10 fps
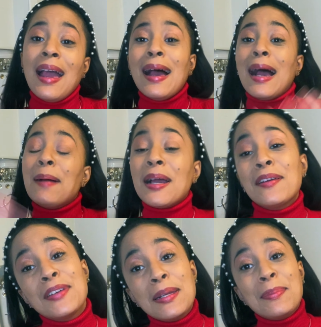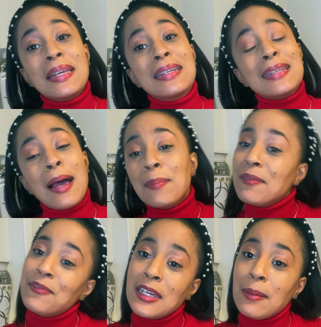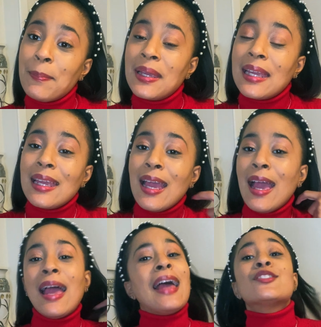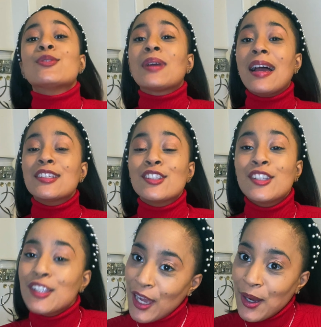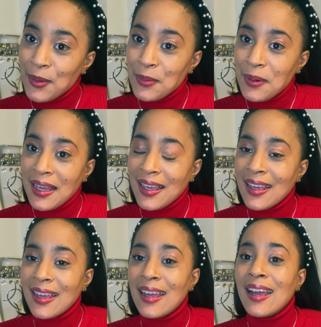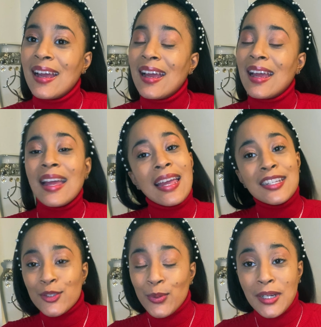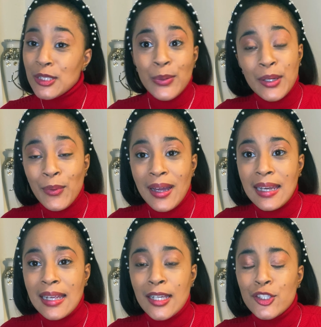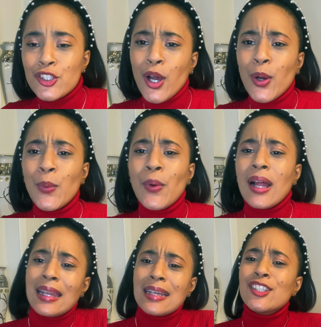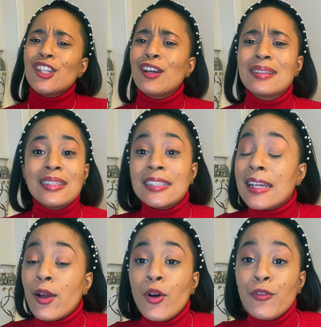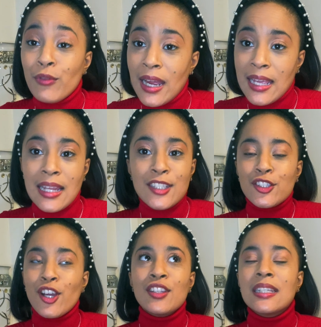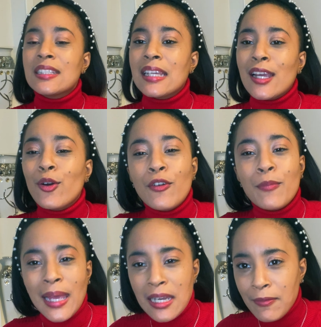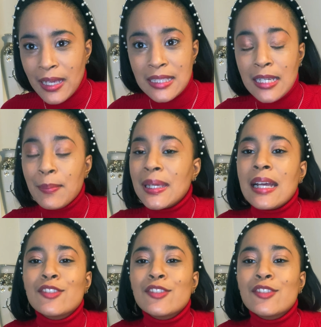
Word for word: Hi, my infinite beings. I'm Infinite Bee. As you guys know, it's 2021. So let's start this year off right. Let's start this year off manifesting because